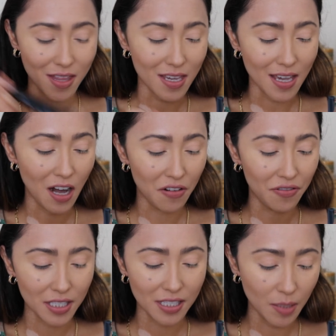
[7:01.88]
the e.l.f.
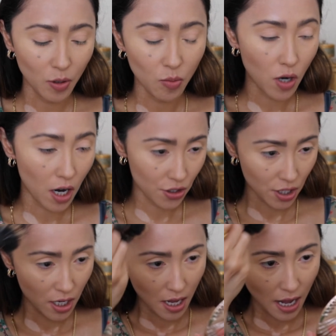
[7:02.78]
stipple brush,
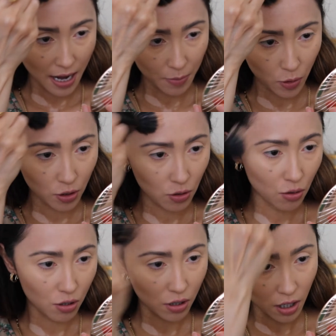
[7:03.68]
and I'm going to
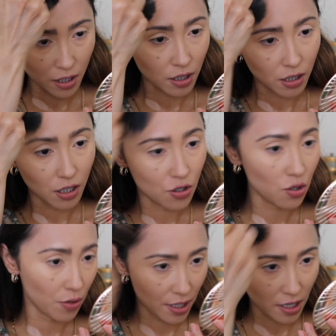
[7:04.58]
start
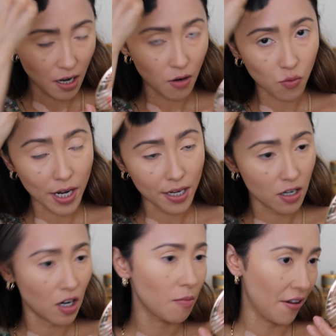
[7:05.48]
contouring right here
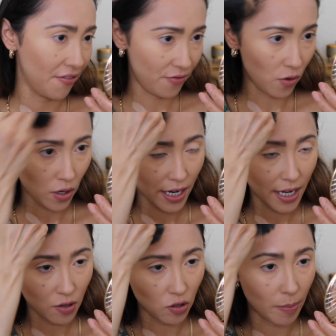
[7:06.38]
on my
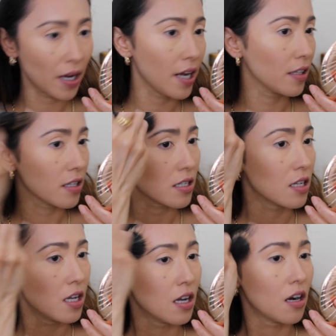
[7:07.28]
forehead, or applying this
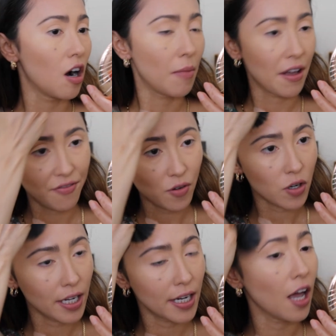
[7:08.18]
on my
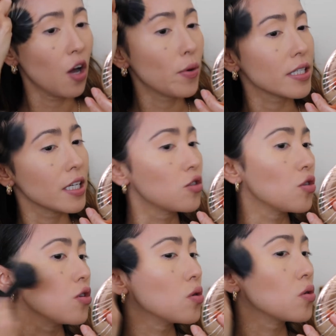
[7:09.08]
forehead. I always like to
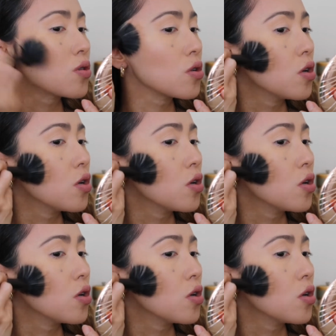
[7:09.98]
use